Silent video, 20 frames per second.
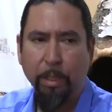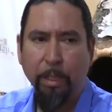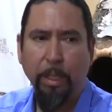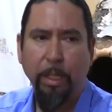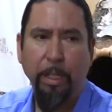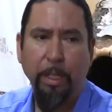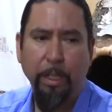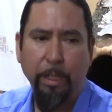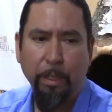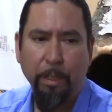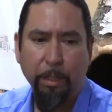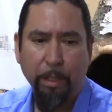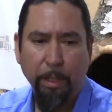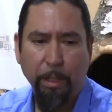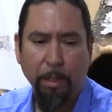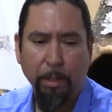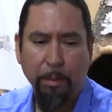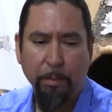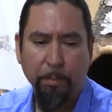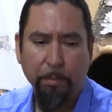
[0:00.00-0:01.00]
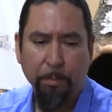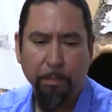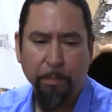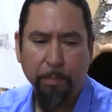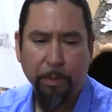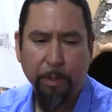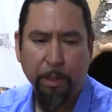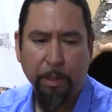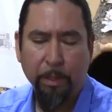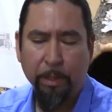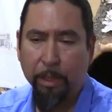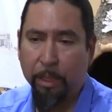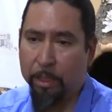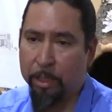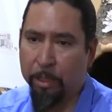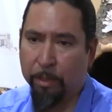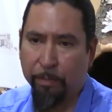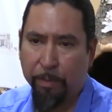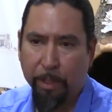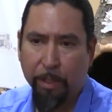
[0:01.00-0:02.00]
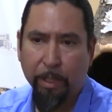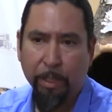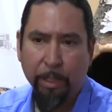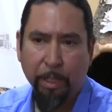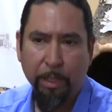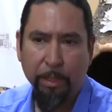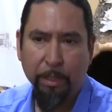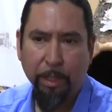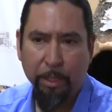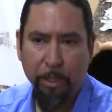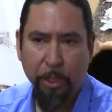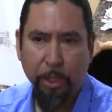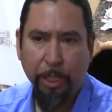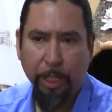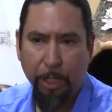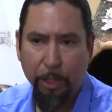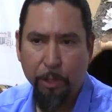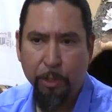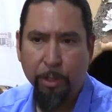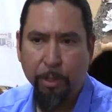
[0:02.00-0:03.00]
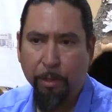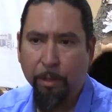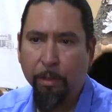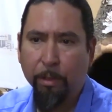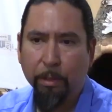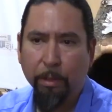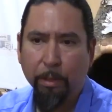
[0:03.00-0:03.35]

and it's a very nice educational,